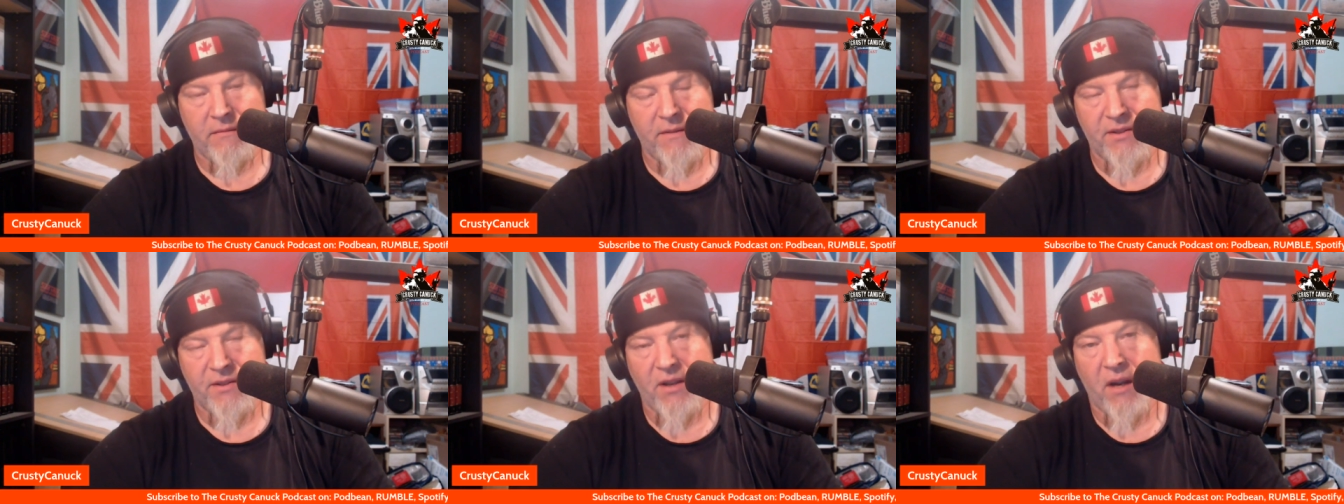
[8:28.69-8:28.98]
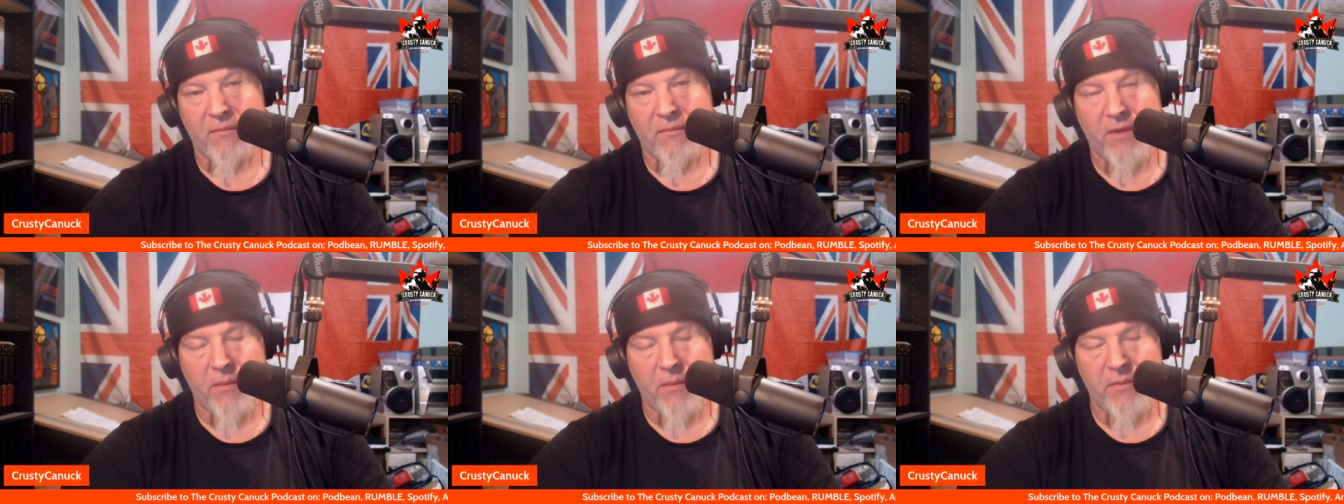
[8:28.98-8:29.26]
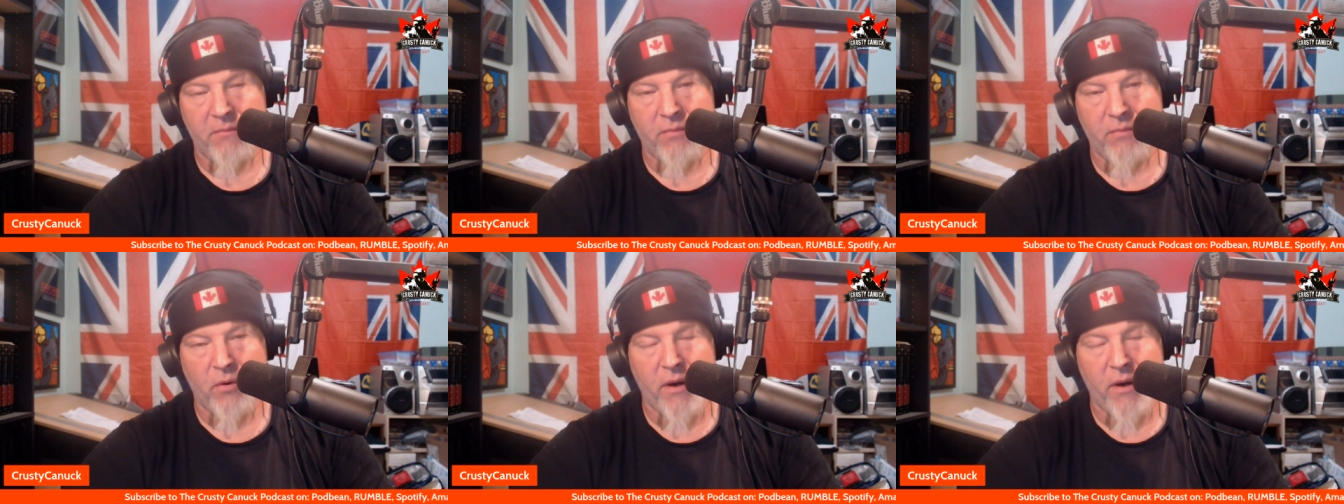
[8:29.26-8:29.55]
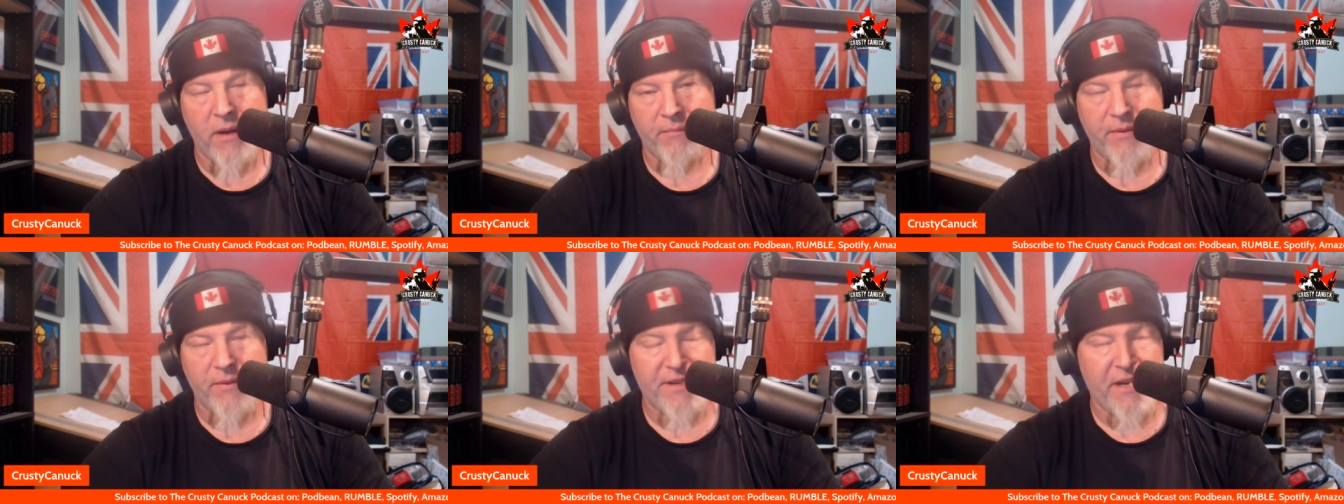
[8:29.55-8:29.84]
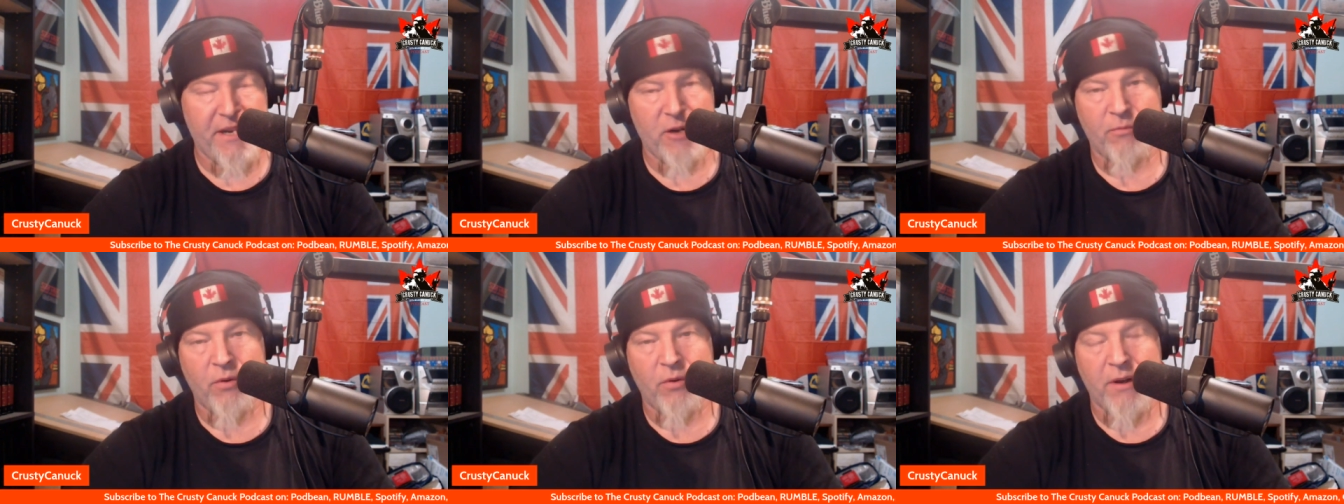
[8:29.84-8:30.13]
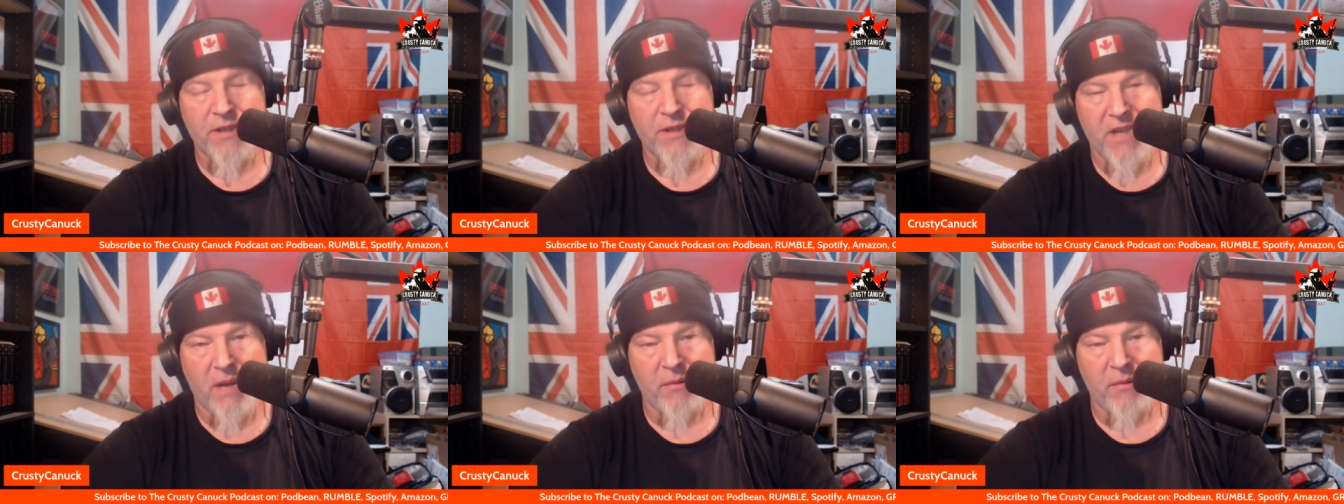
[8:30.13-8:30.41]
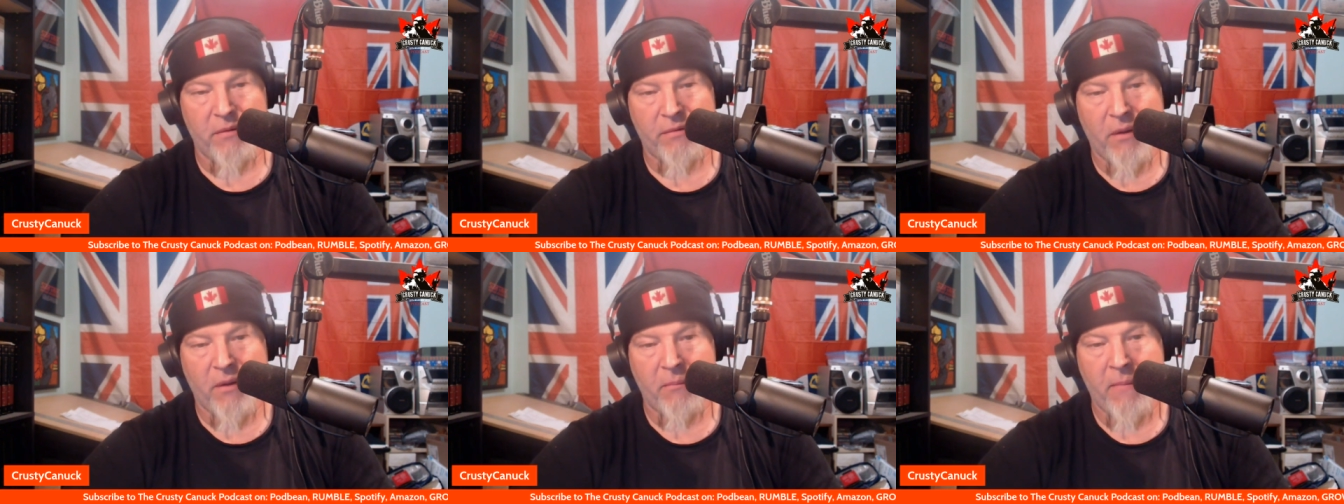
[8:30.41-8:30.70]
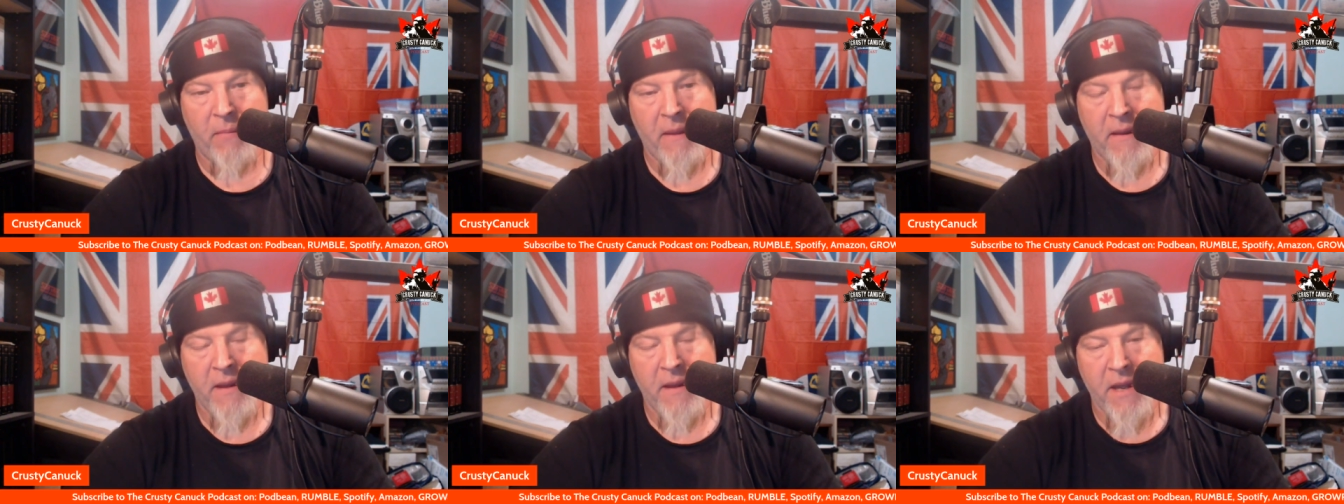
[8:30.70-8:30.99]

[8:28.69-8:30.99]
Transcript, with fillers: sock puppet boy potato boy is coming from